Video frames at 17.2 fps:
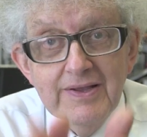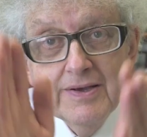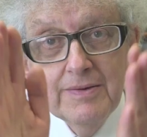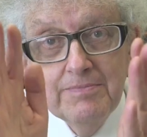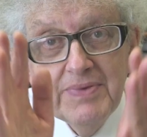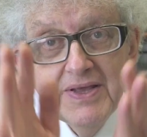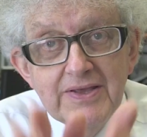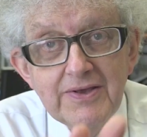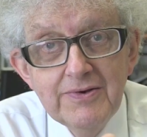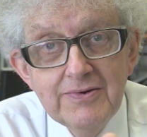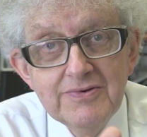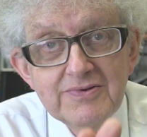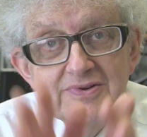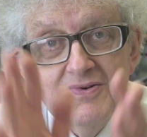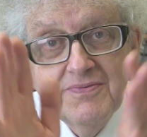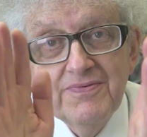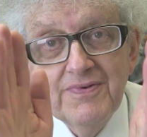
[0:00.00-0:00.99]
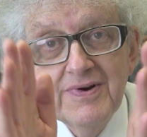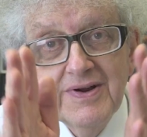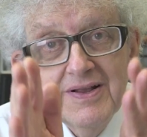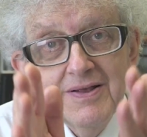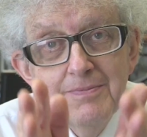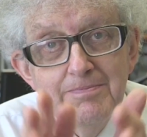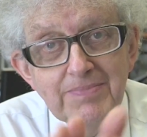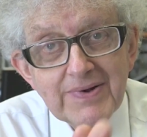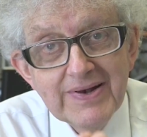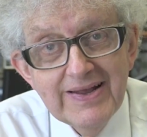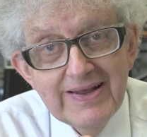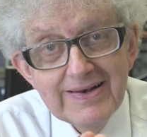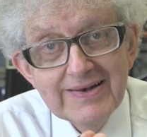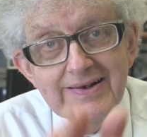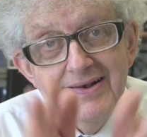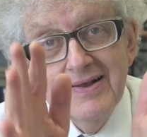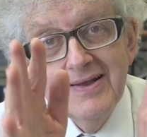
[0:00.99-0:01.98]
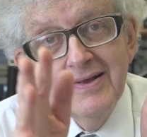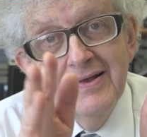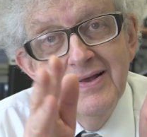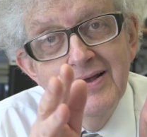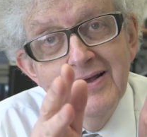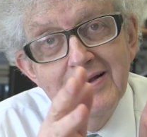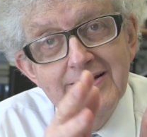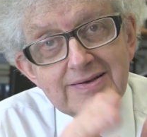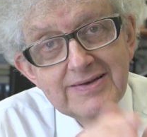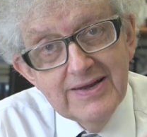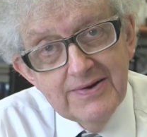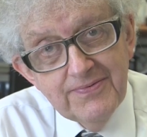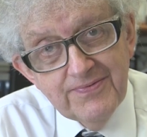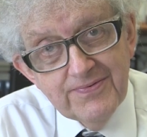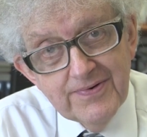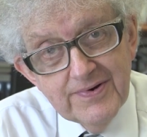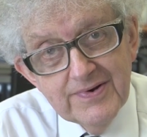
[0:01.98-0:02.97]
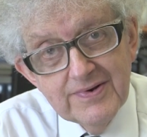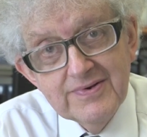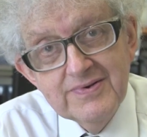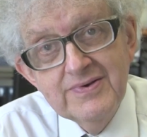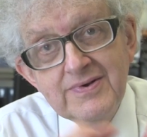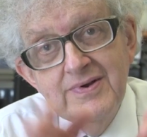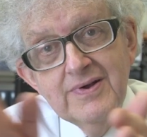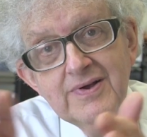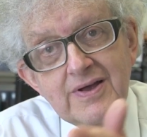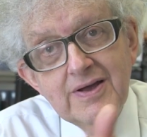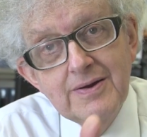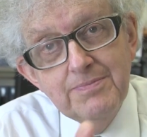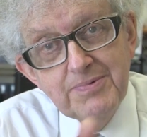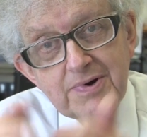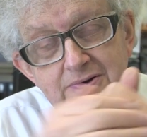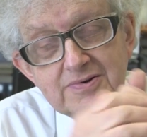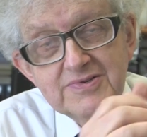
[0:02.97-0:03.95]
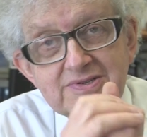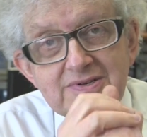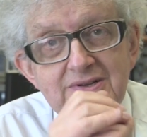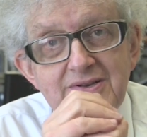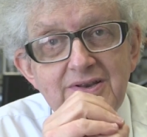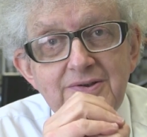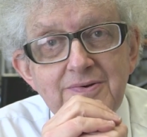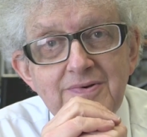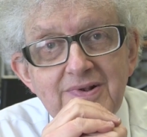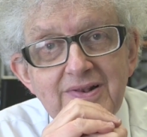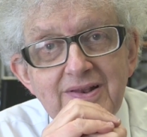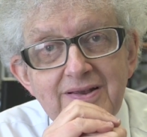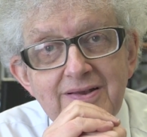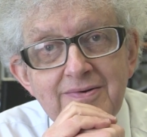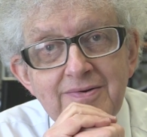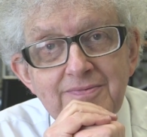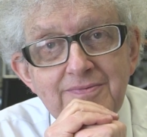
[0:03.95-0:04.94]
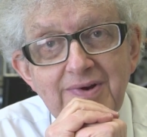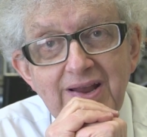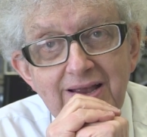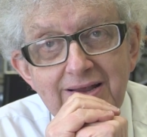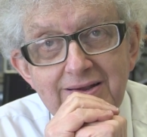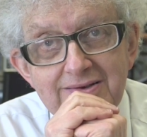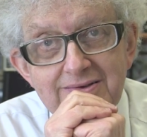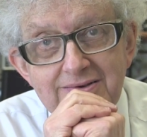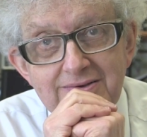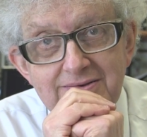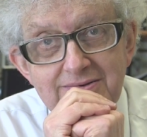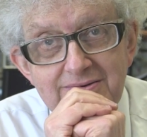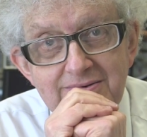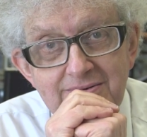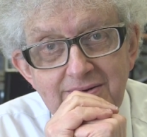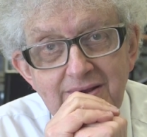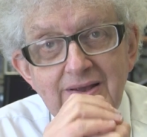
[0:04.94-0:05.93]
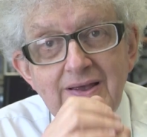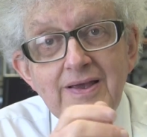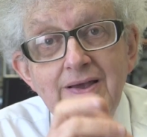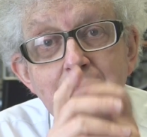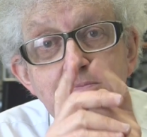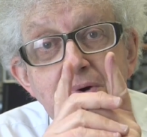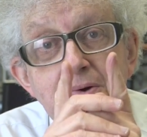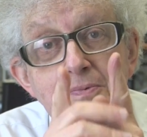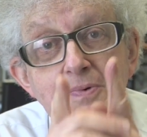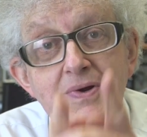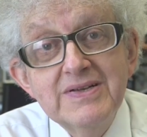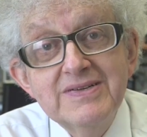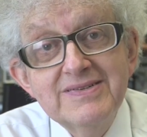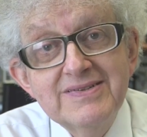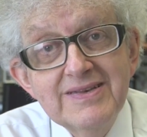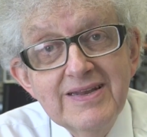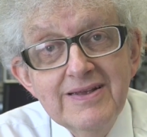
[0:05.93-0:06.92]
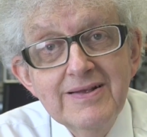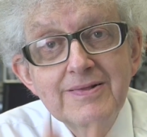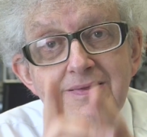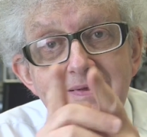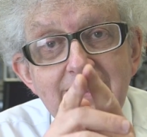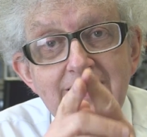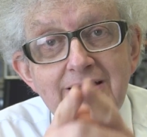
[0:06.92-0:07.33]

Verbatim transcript: can be used for a completely different approach to nuclear reactors, but which still